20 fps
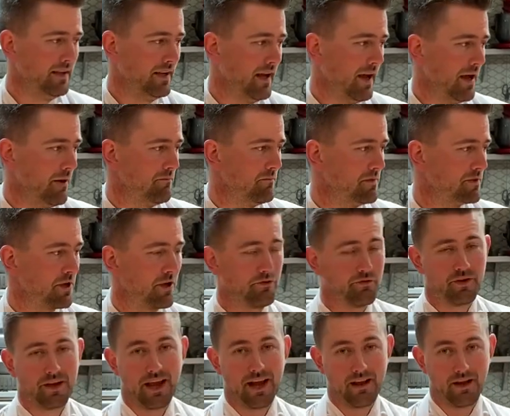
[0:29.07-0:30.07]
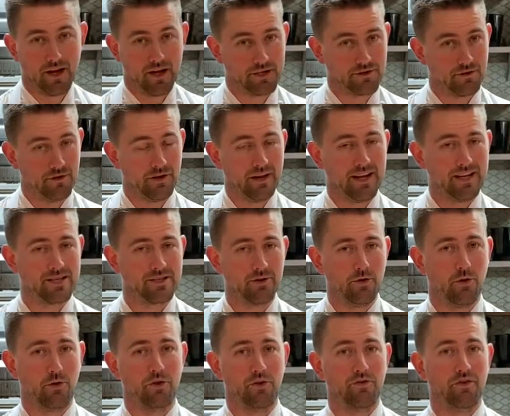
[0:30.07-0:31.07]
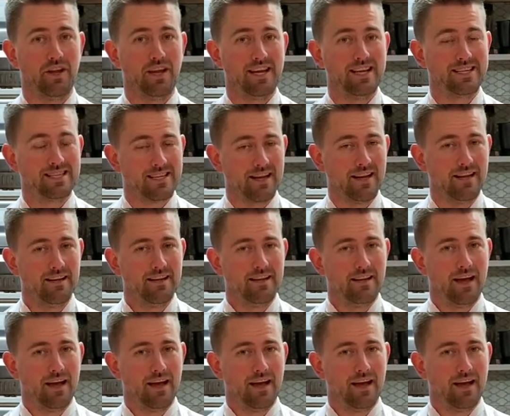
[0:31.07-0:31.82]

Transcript: Um, don't forget, last few days to order for Easter.